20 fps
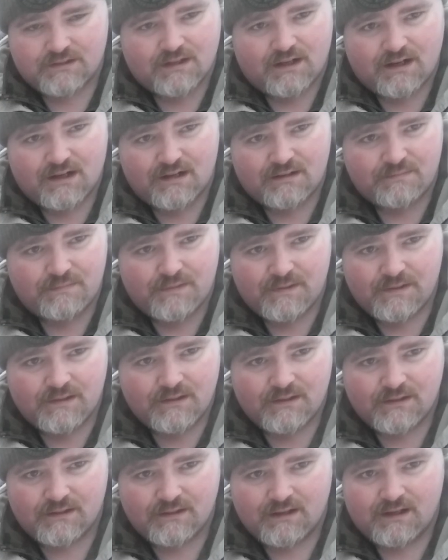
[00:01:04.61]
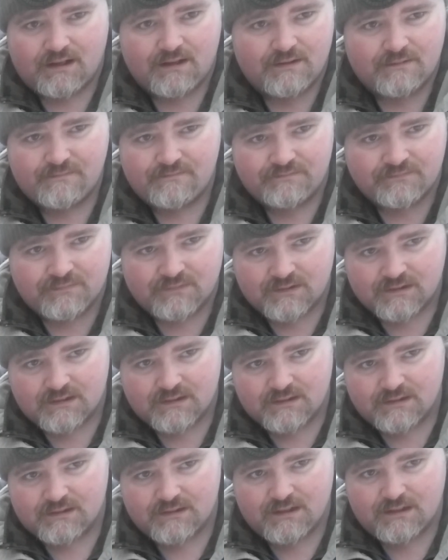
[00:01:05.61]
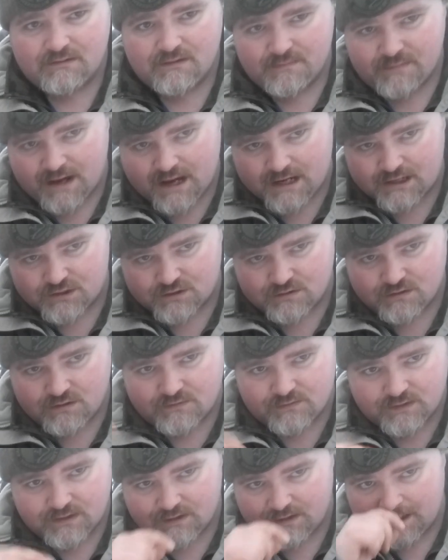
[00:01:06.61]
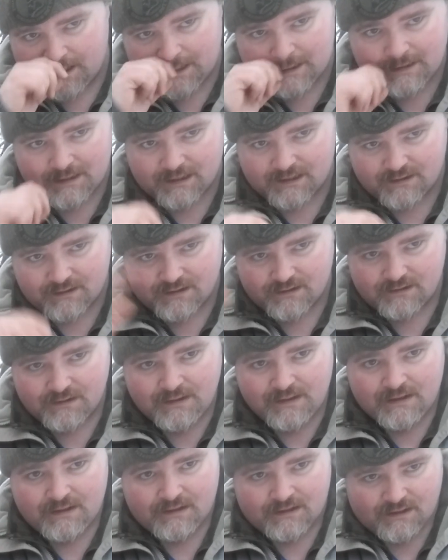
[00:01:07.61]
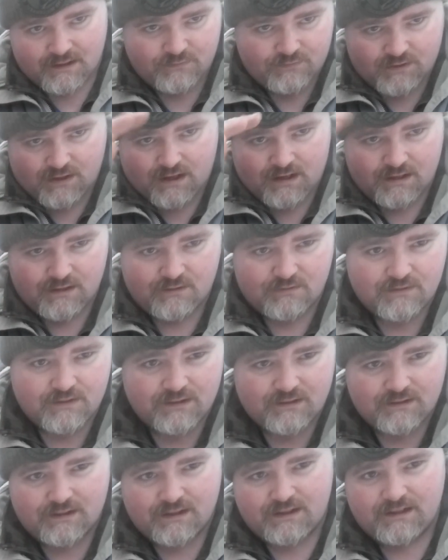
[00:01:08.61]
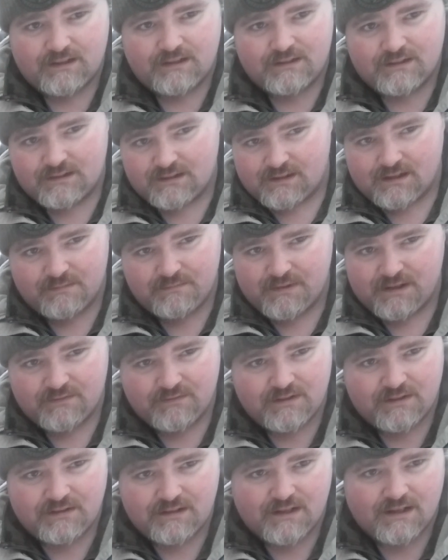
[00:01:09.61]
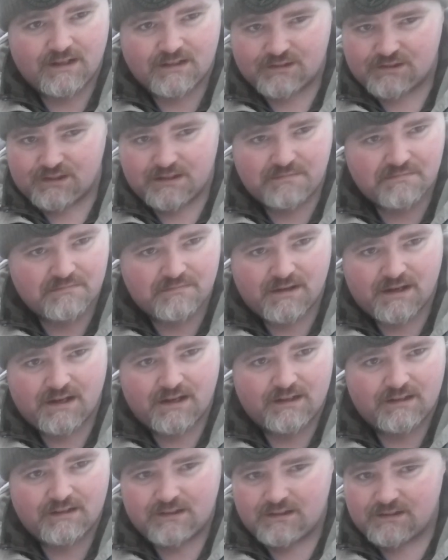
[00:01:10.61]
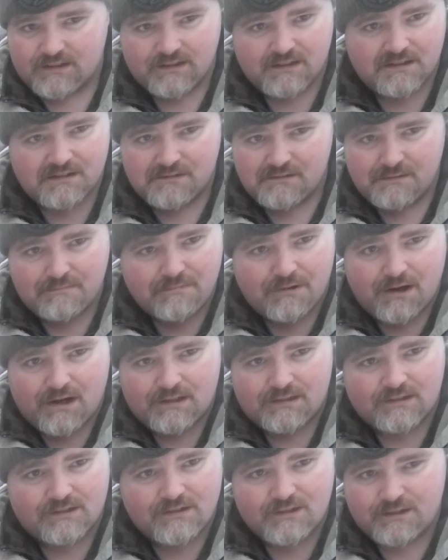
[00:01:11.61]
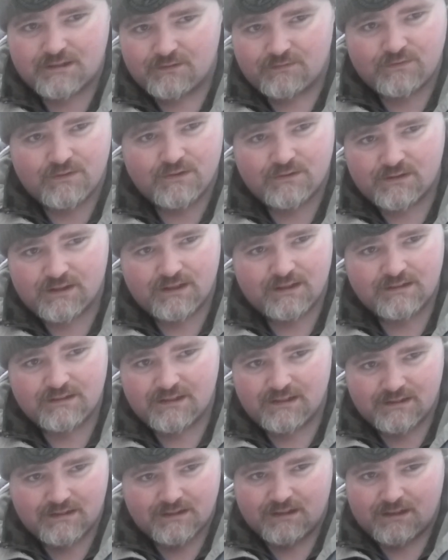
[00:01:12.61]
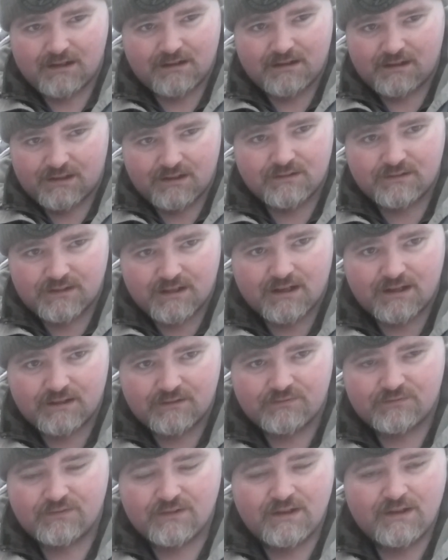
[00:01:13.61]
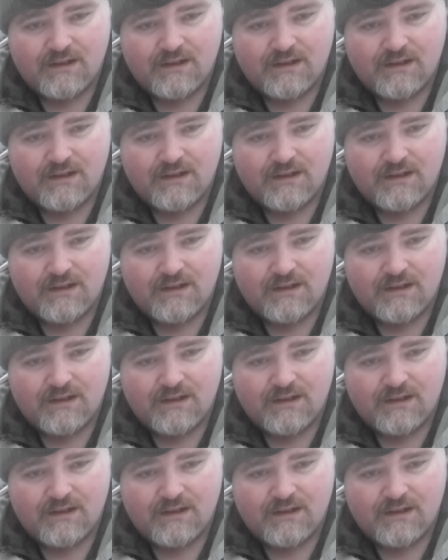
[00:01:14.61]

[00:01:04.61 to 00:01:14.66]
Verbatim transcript: a tarp, um, you know, a basher over your head, like a, a fly over your head, a bivy, a sleeping bag, you know, a pot to cook your food in, and a, a good knife